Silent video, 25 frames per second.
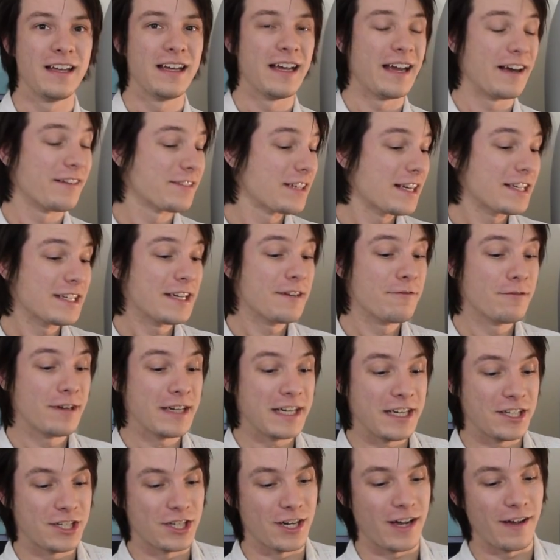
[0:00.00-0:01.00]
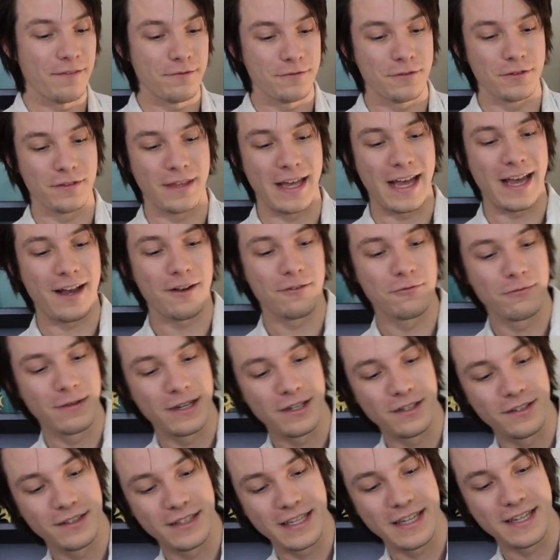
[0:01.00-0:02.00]
And I was actually really chuffed with how
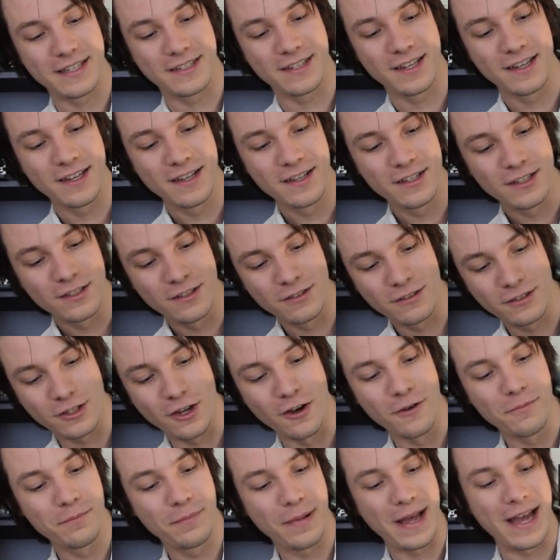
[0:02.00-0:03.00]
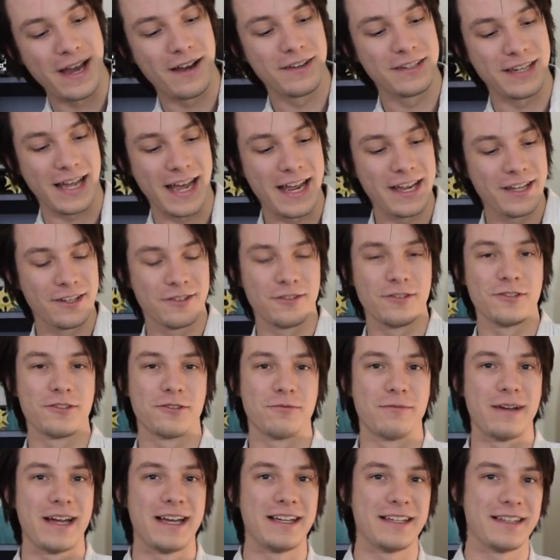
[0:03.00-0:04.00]
well these compound angles
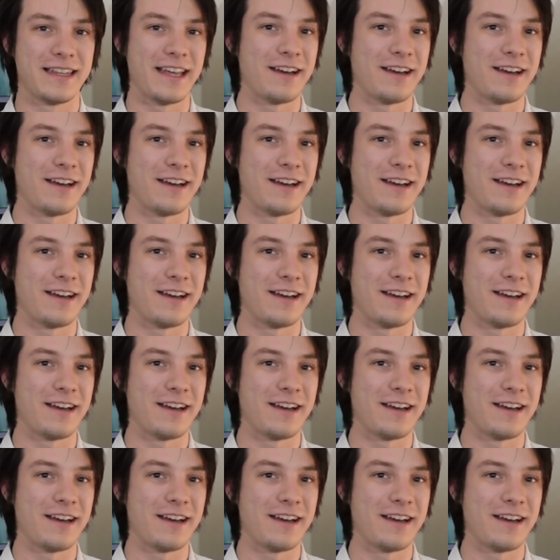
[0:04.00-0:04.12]
went.